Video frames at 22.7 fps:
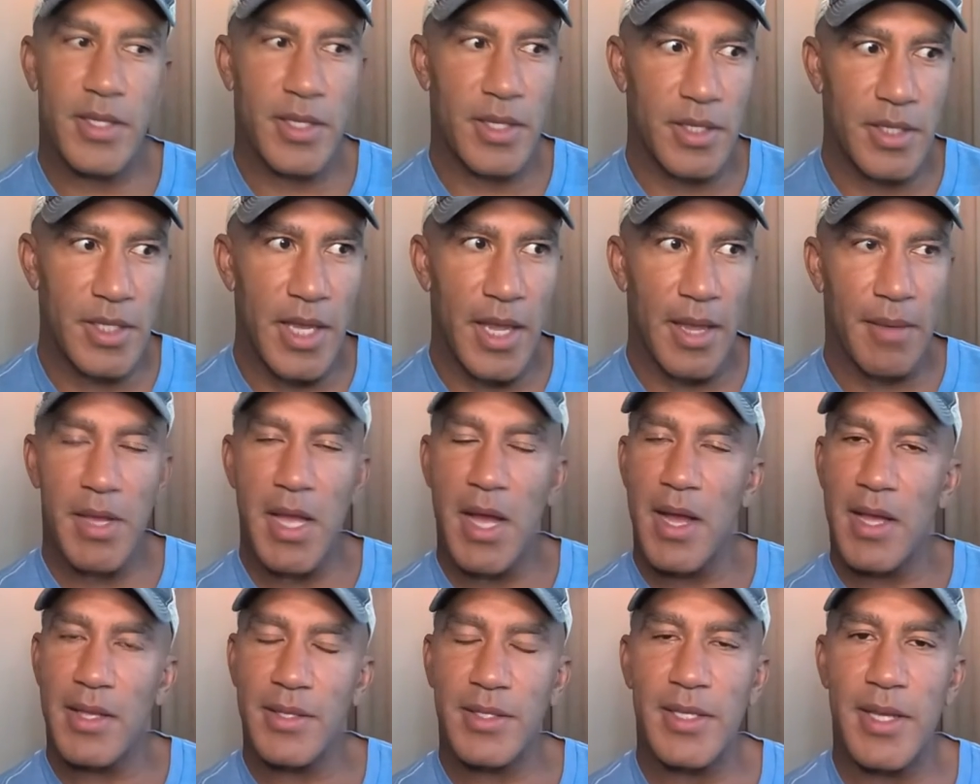It's the same
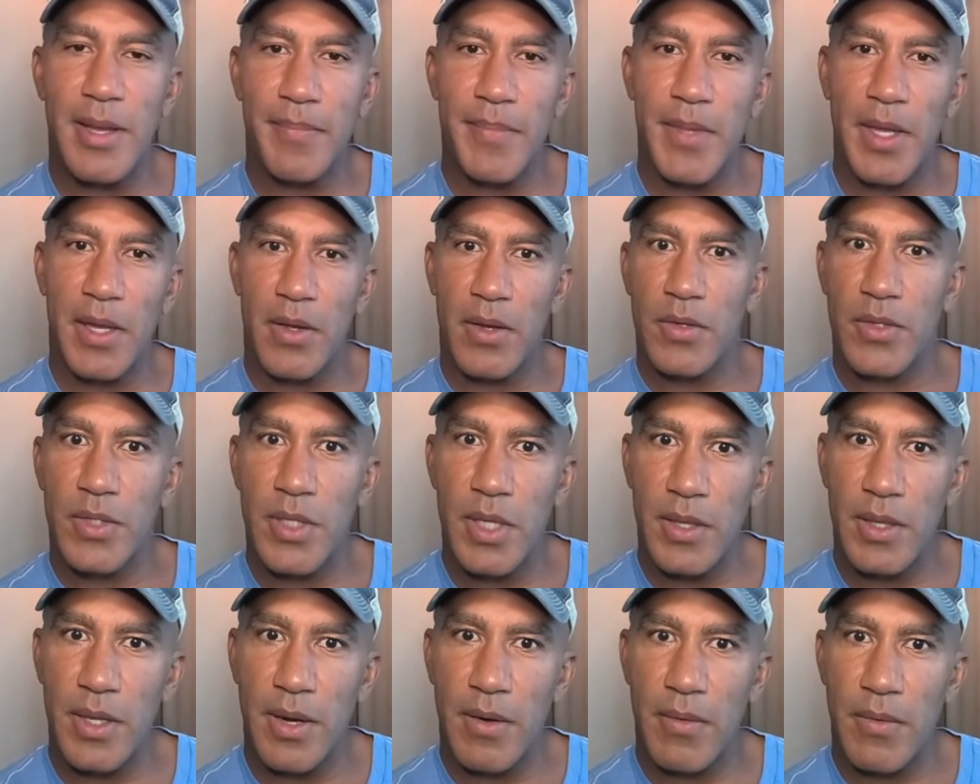concept that
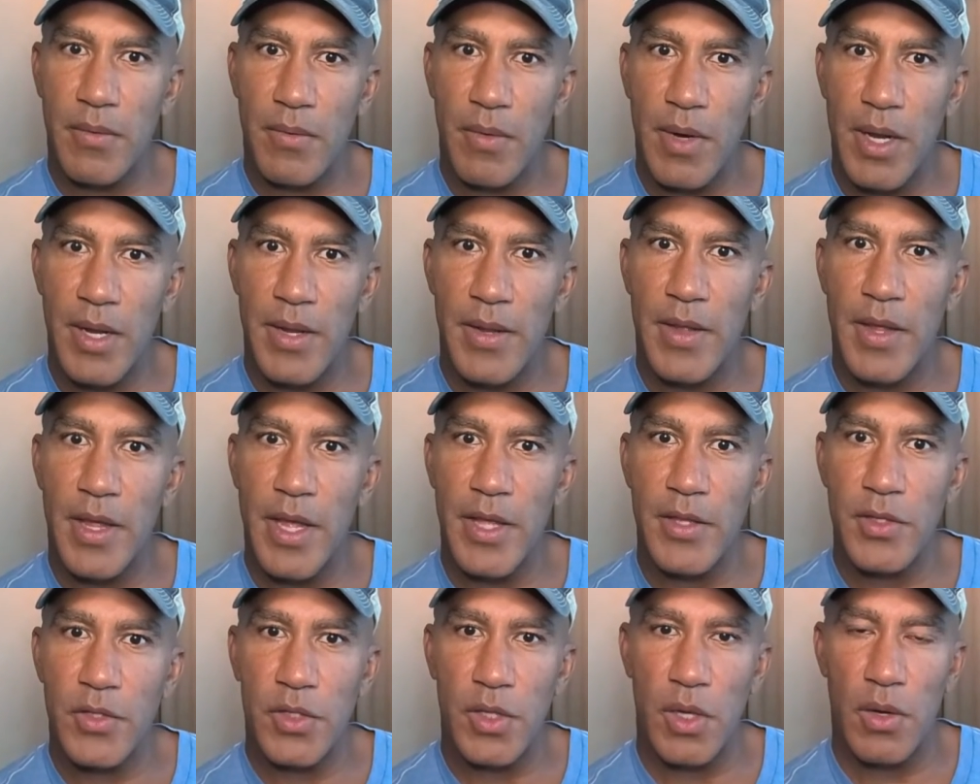goes in there, right?
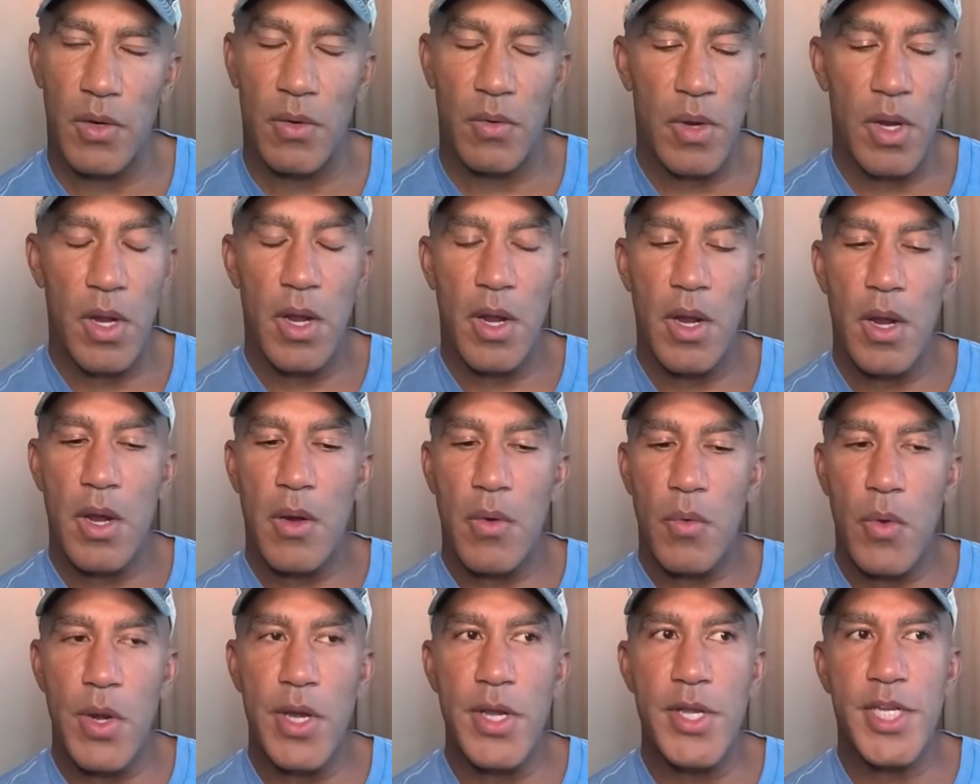And so
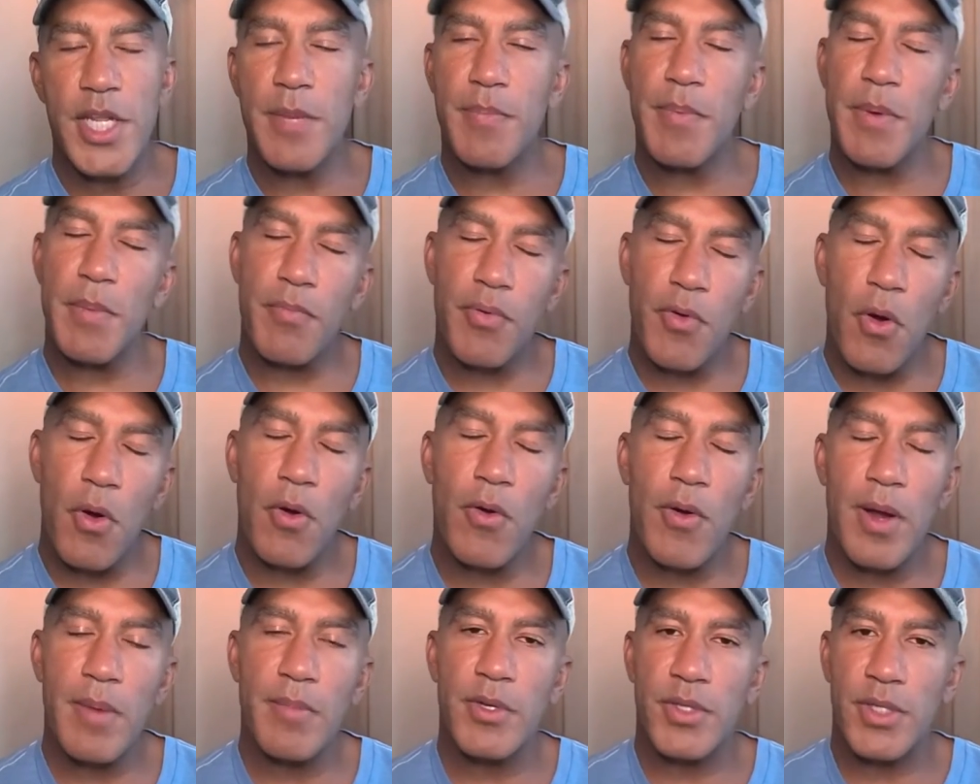we're deep in
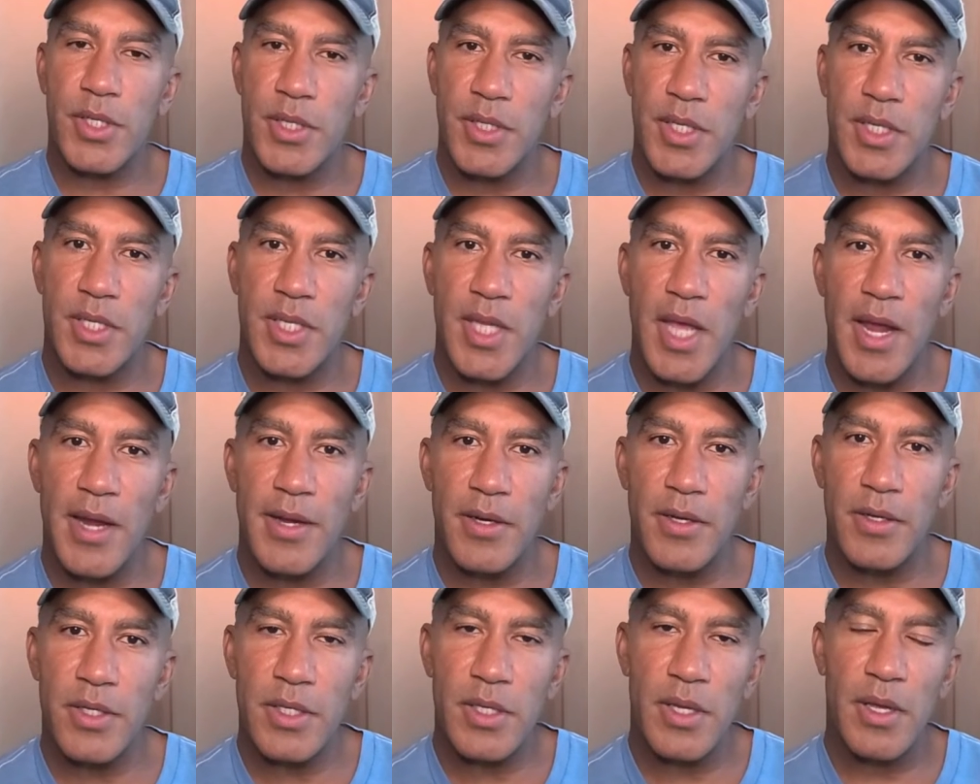programmers and
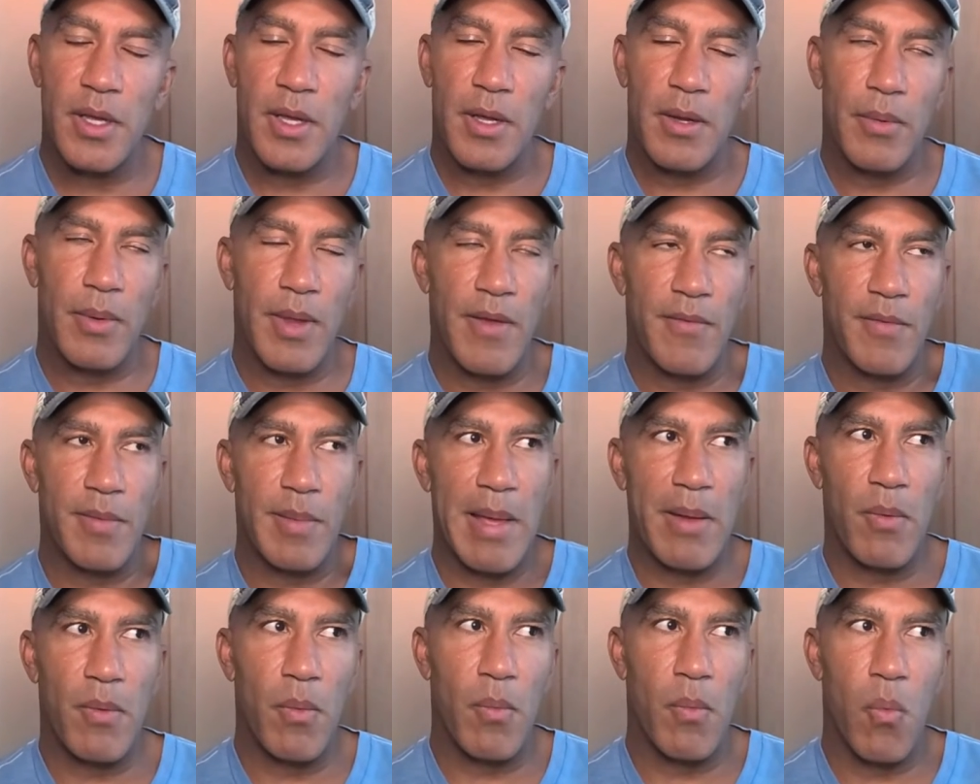designers we have
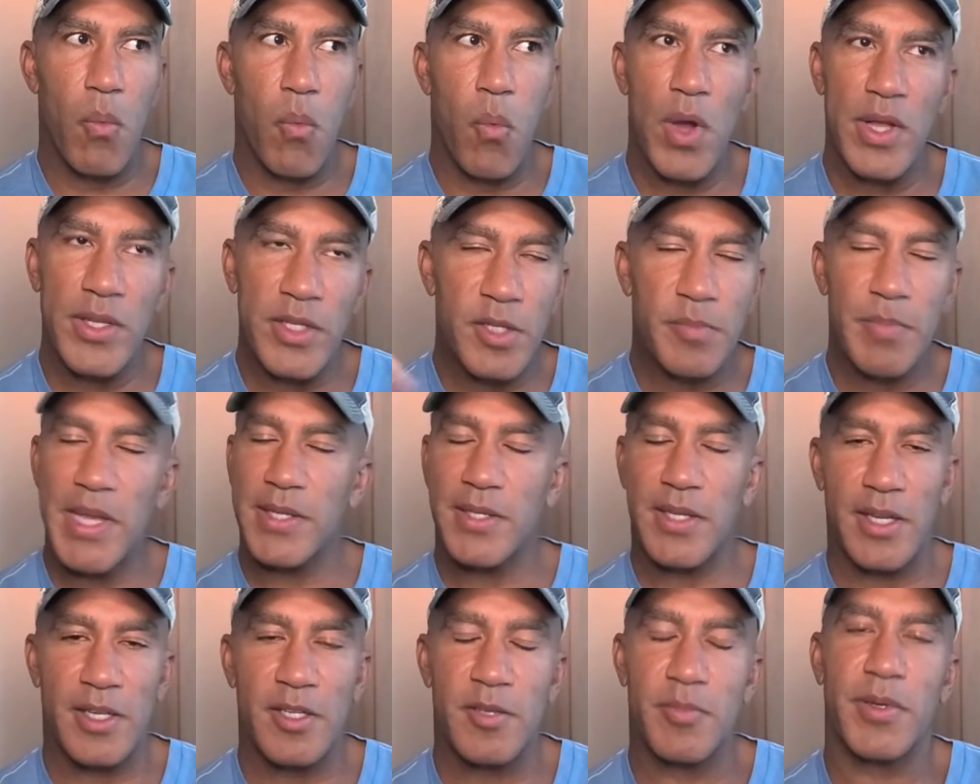about one
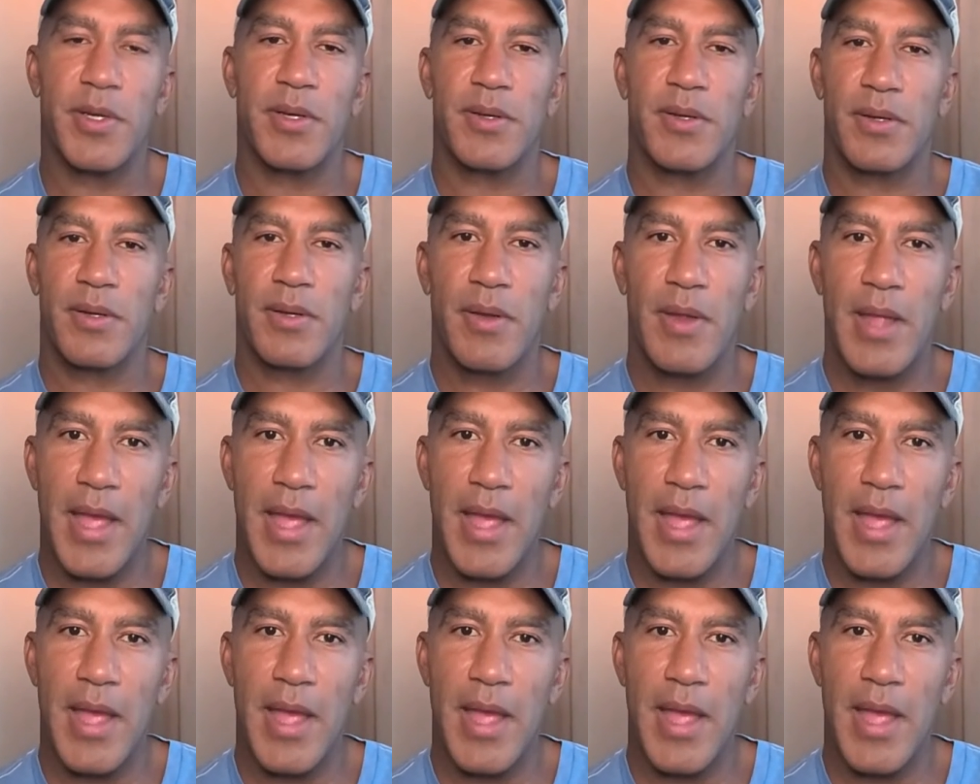space expert.